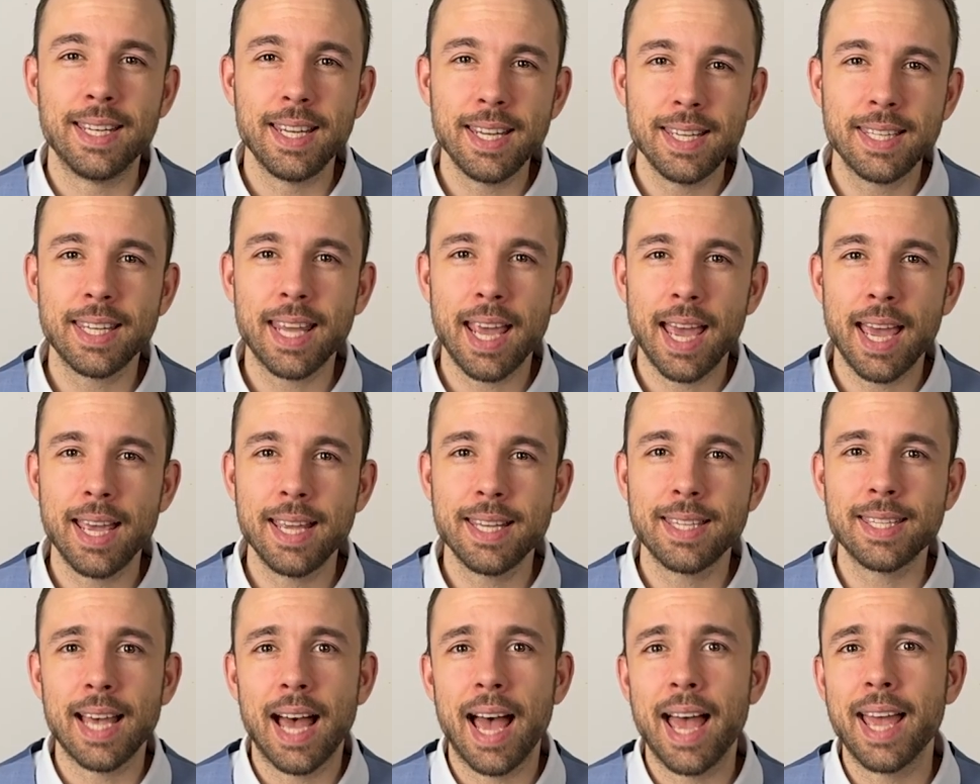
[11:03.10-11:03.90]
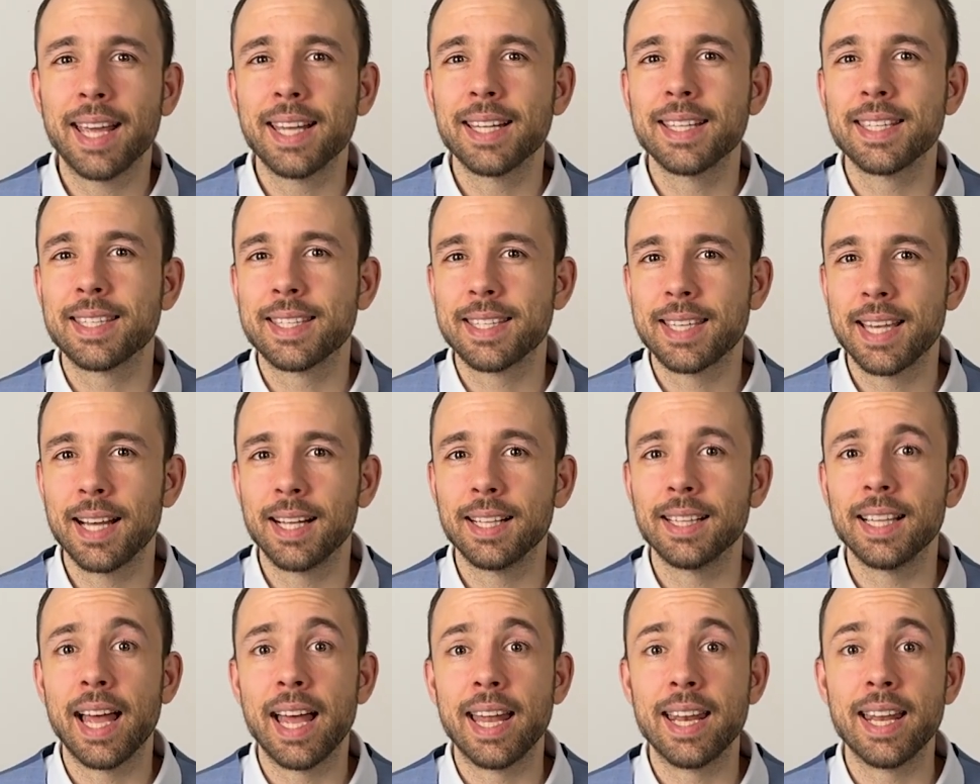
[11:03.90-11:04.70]
this case, I can
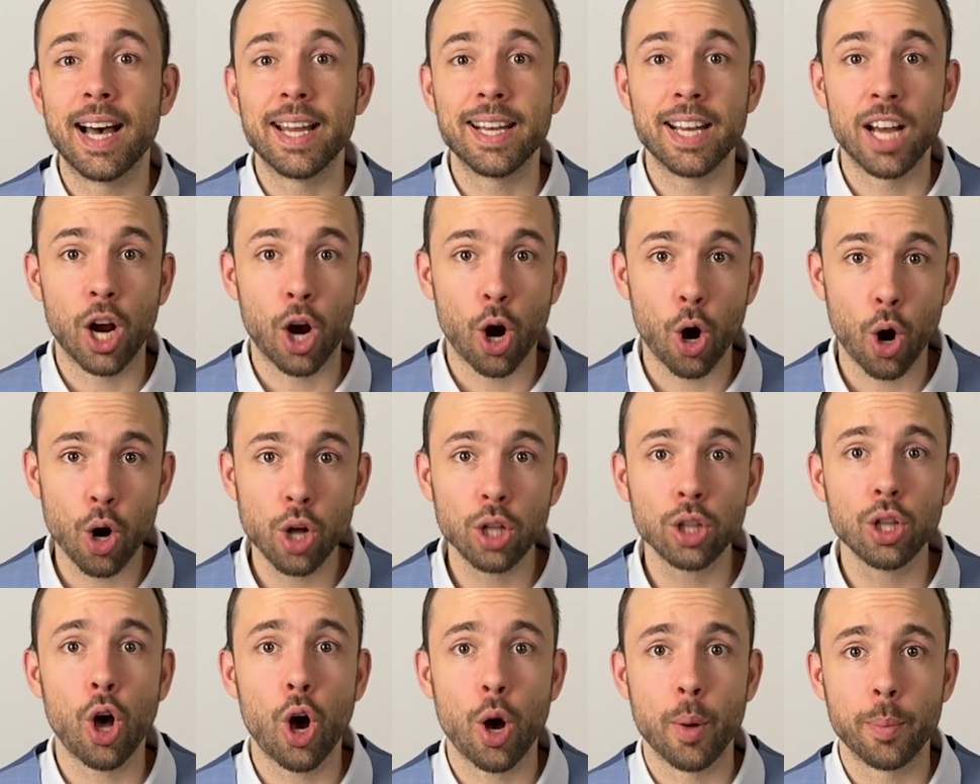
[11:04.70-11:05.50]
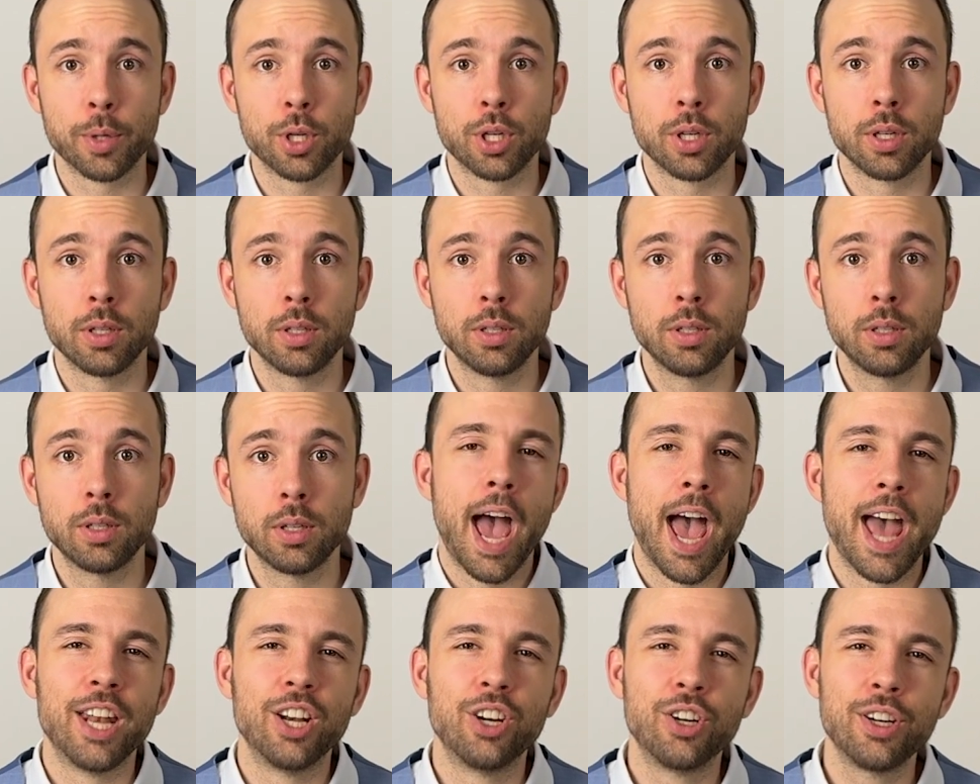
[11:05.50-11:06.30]
sell another call option
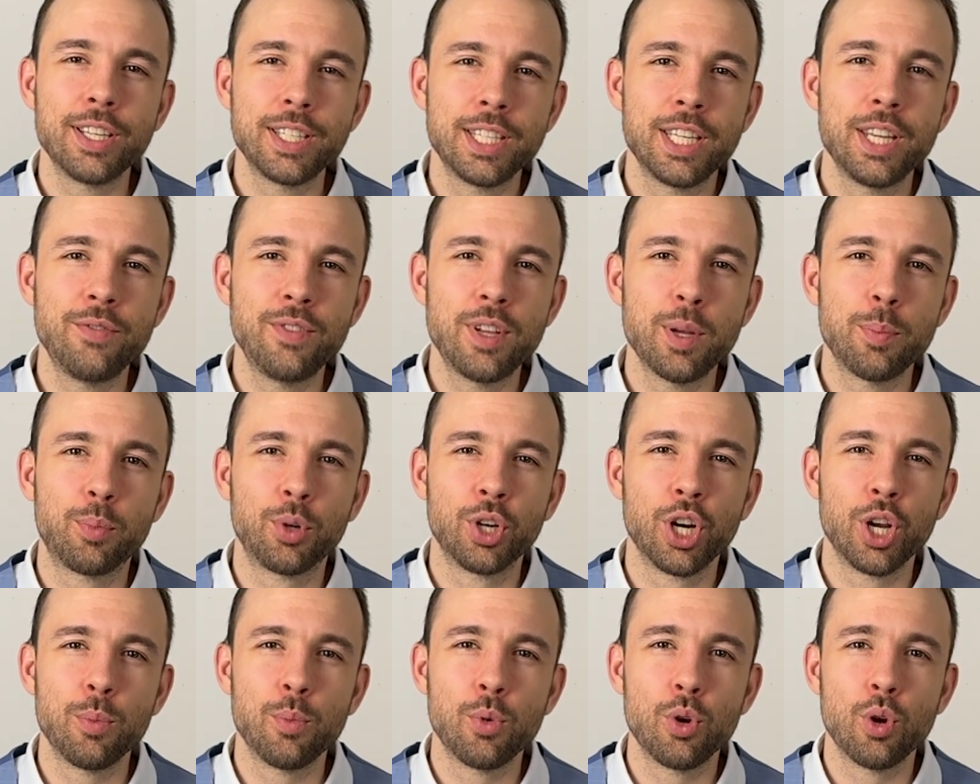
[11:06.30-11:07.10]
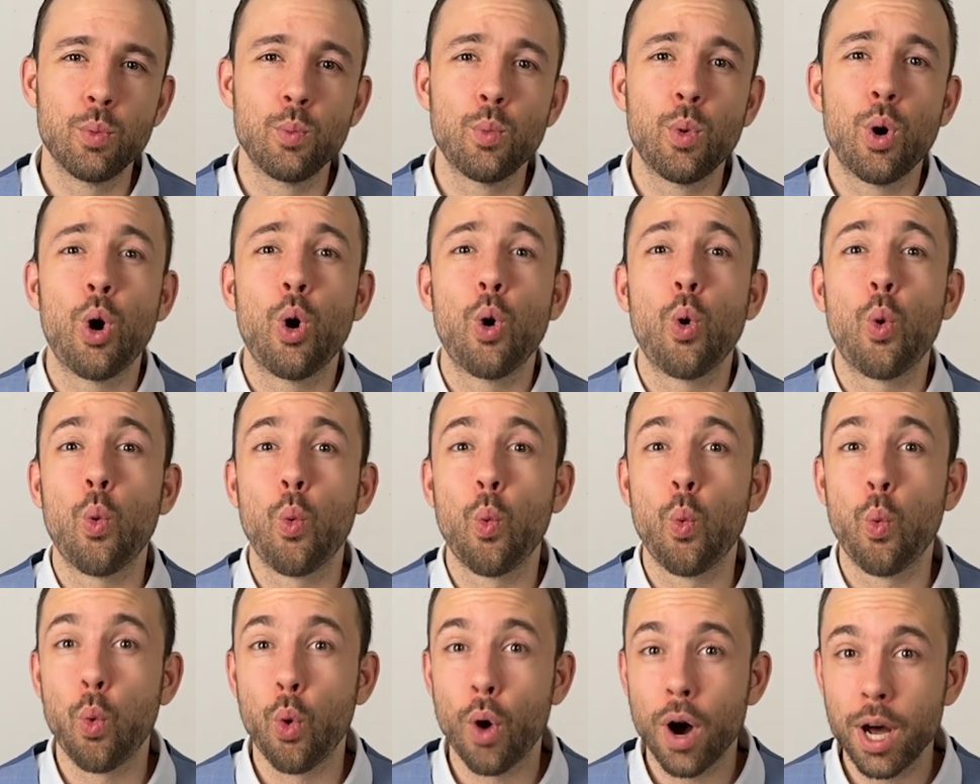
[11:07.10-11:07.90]
and receive the premium
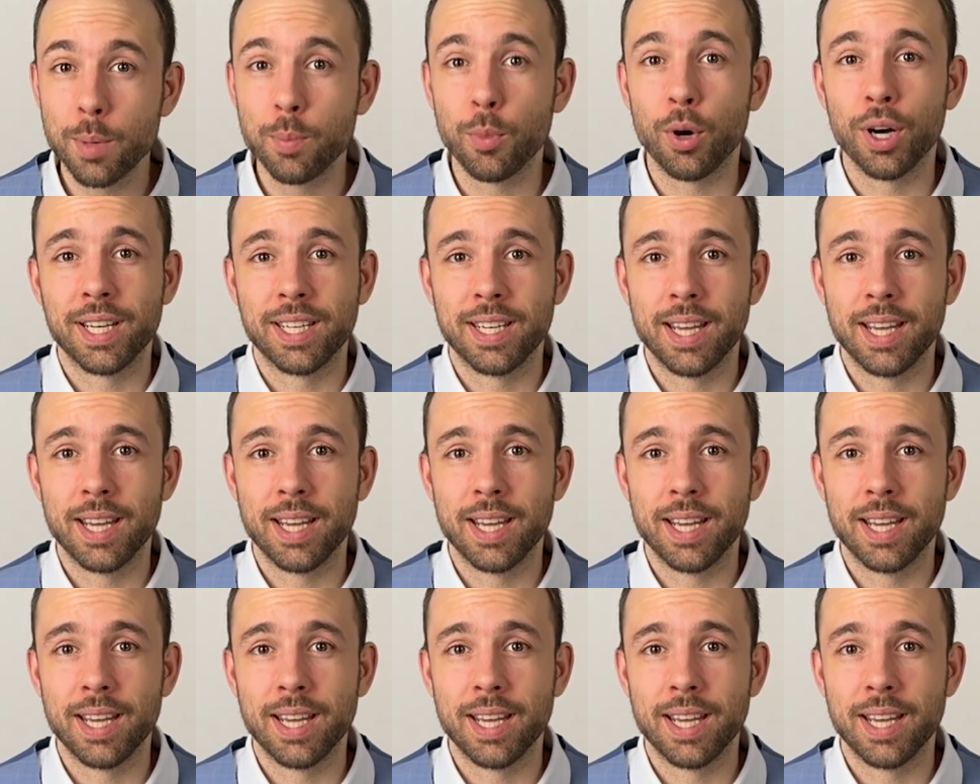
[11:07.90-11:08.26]
one more